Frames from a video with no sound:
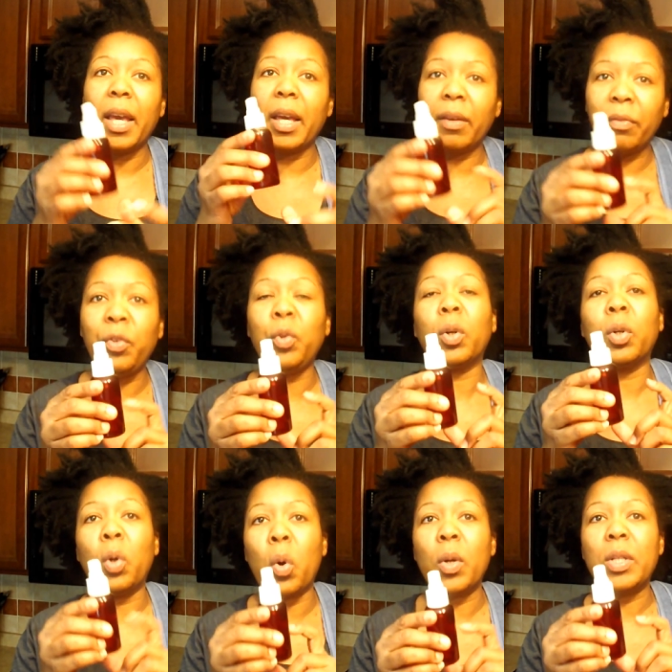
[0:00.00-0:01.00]
if
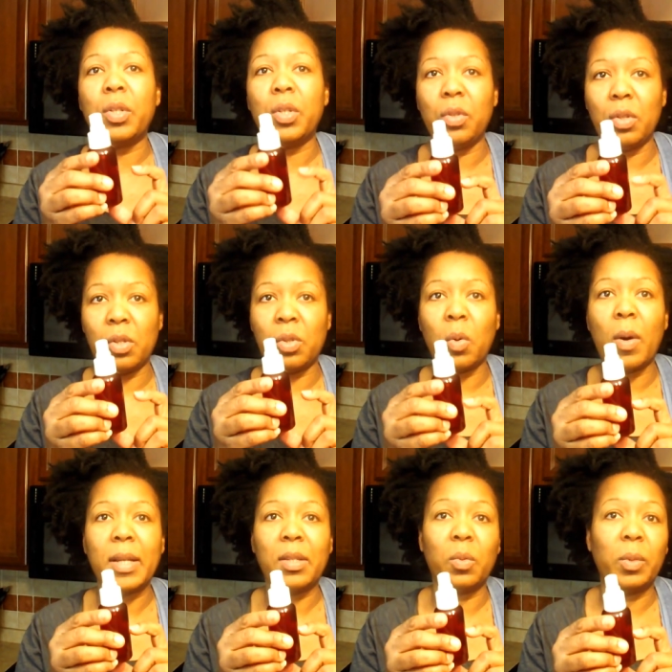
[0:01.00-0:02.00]
you're going to do this
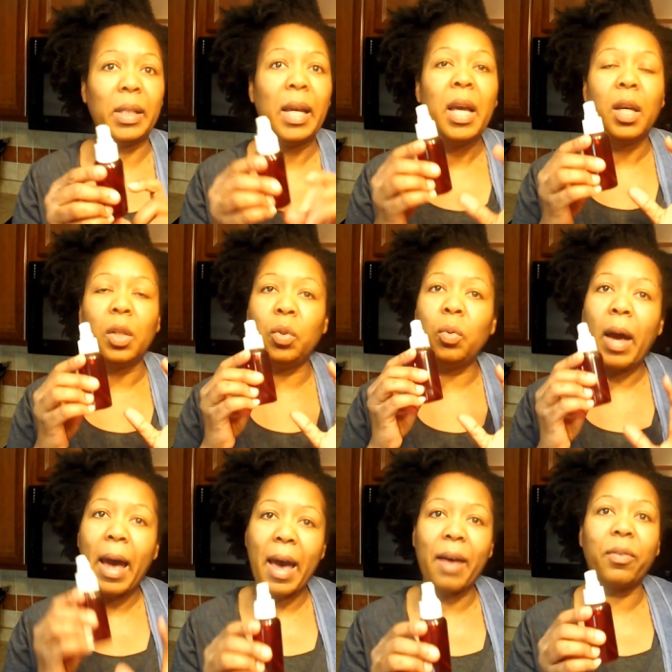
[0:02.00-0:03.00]
twice a week, you
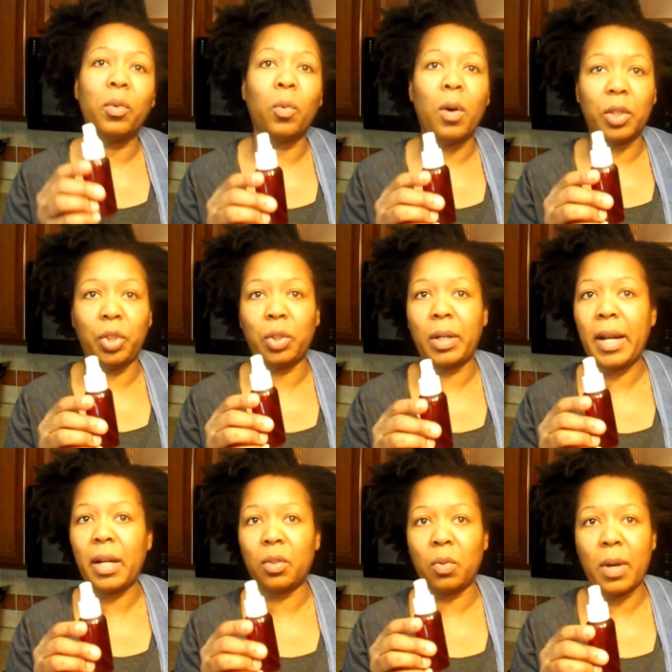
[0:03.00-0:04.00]
have to wash your
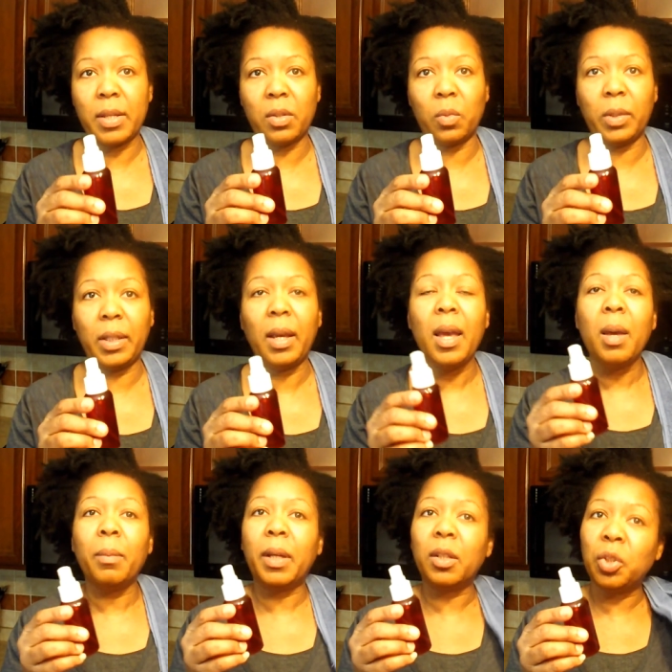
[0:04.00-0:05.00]
hair twice a week
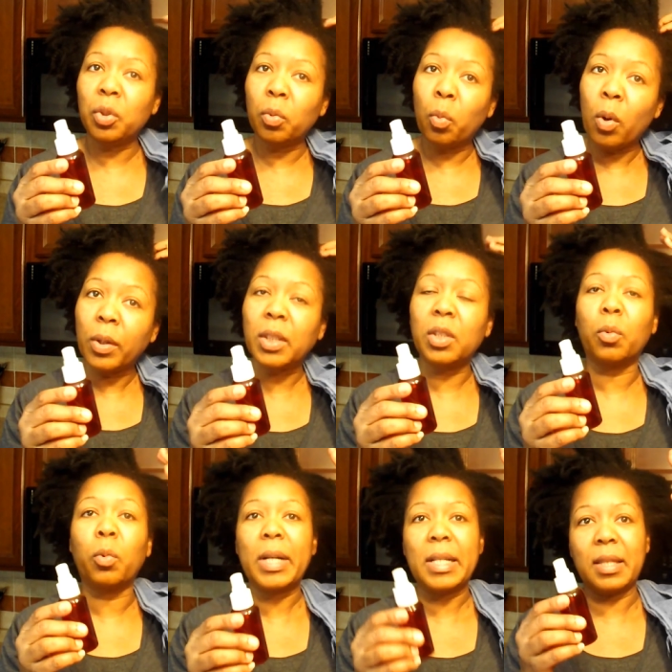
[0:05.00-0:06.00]
because you're wanting to
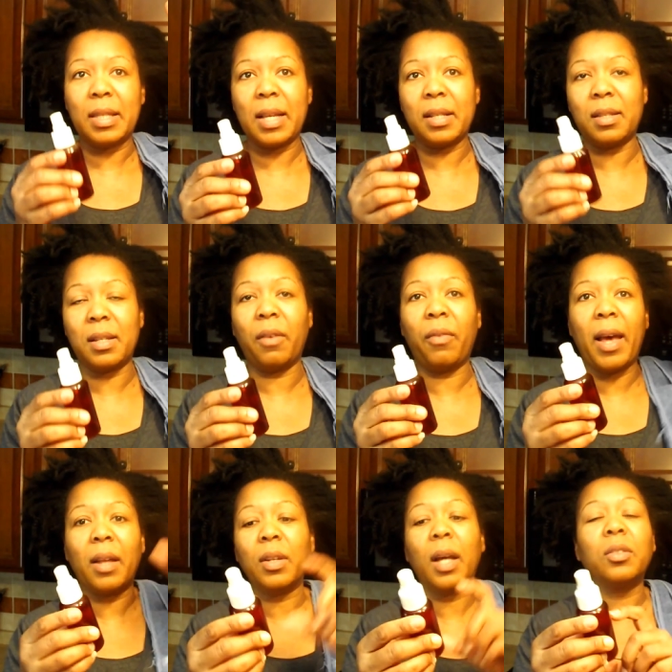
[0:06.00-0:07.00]
rinse that stuff
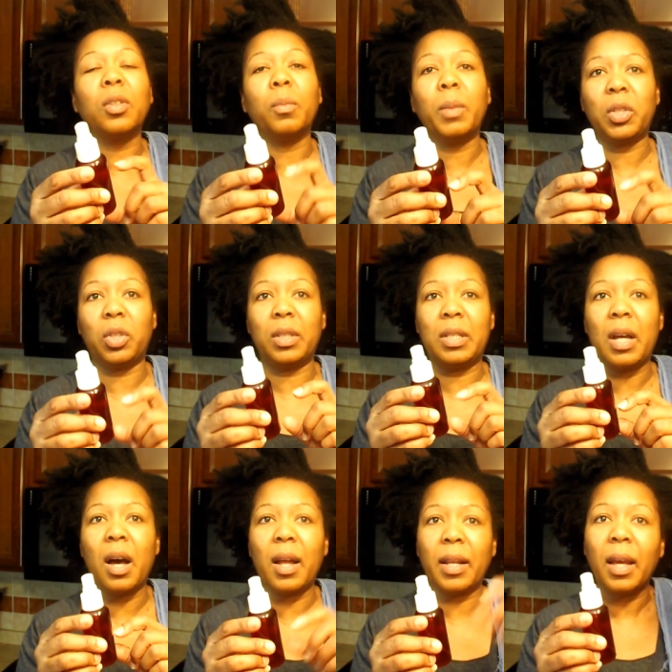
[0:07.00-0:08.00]
out. Not so much the
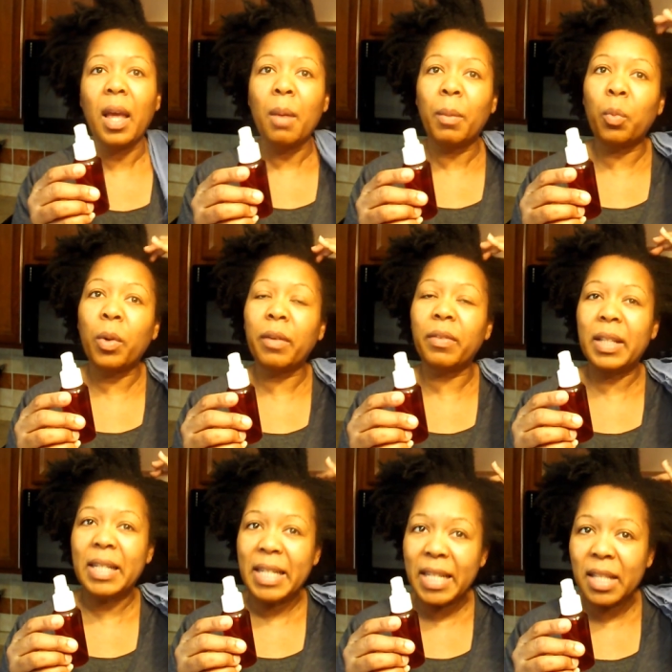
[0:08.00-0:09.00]
tonic, but whatever
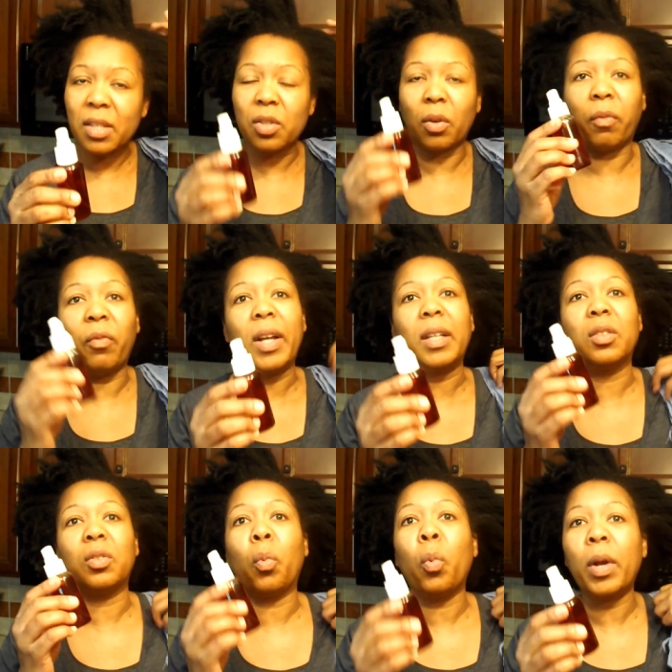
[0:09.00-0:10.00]
the nits or
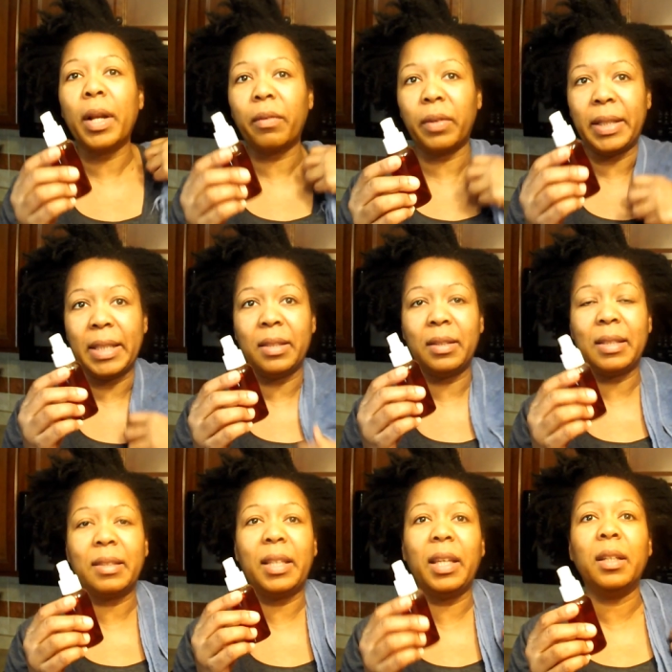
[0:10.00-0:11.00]
fungus or whatever it is
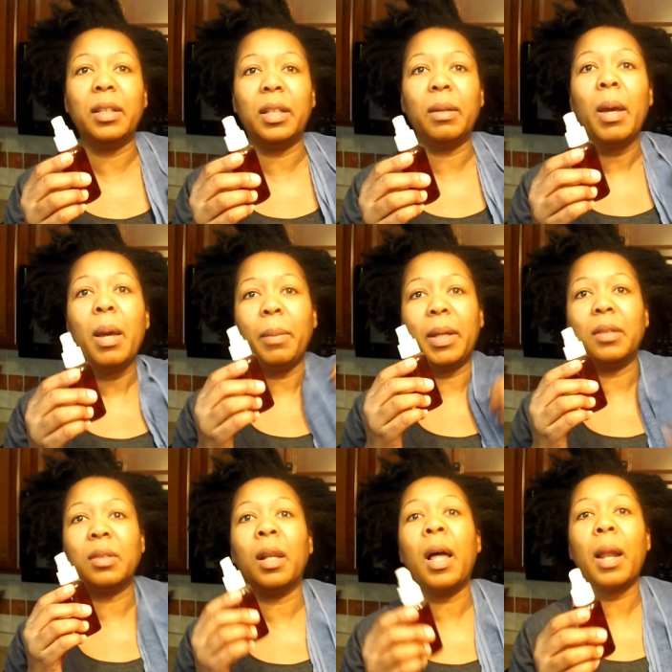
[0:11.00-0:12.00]
that's killing it.
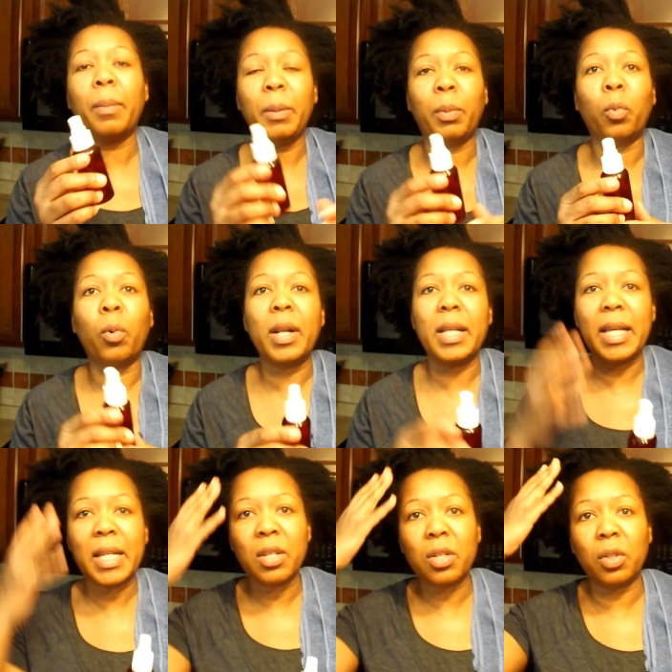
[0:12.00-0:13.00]
Because a lot of people run
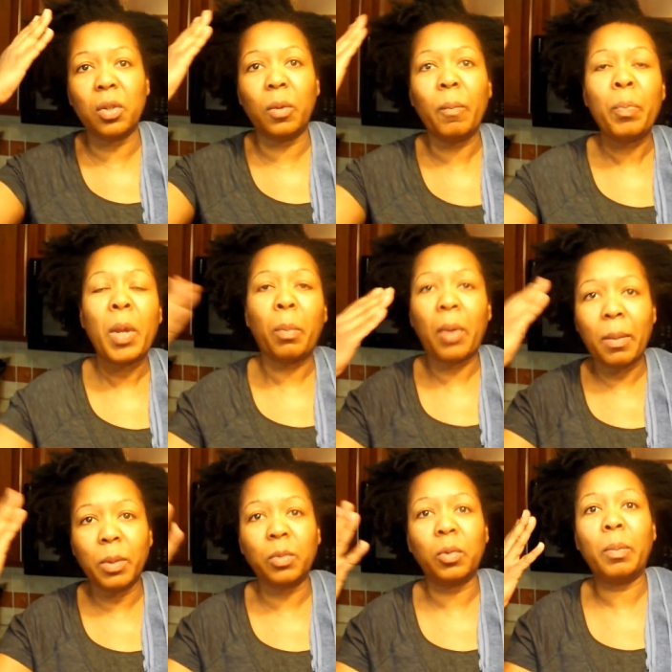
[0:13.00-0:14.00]
into
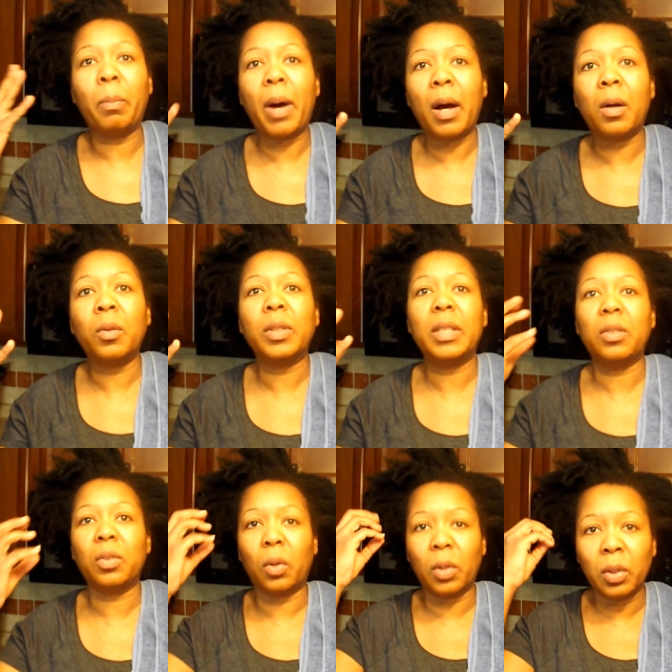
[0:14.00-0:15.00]
problems with
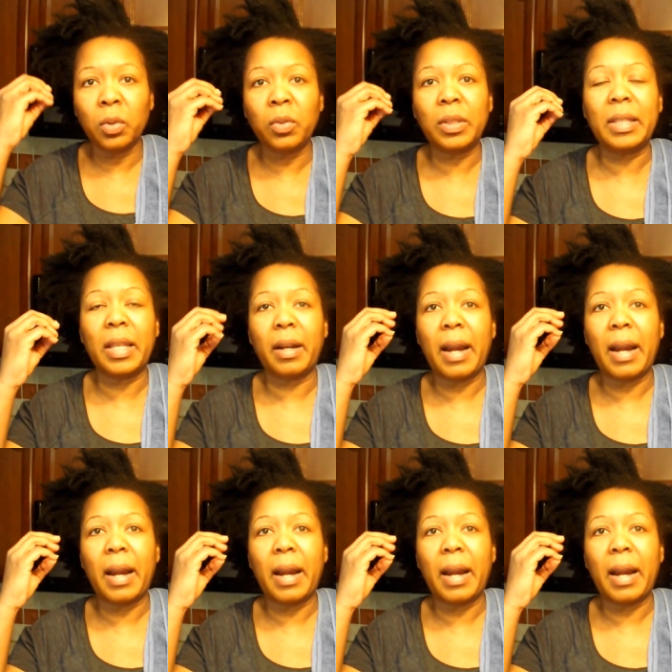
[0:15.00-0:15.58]
baldness or losing their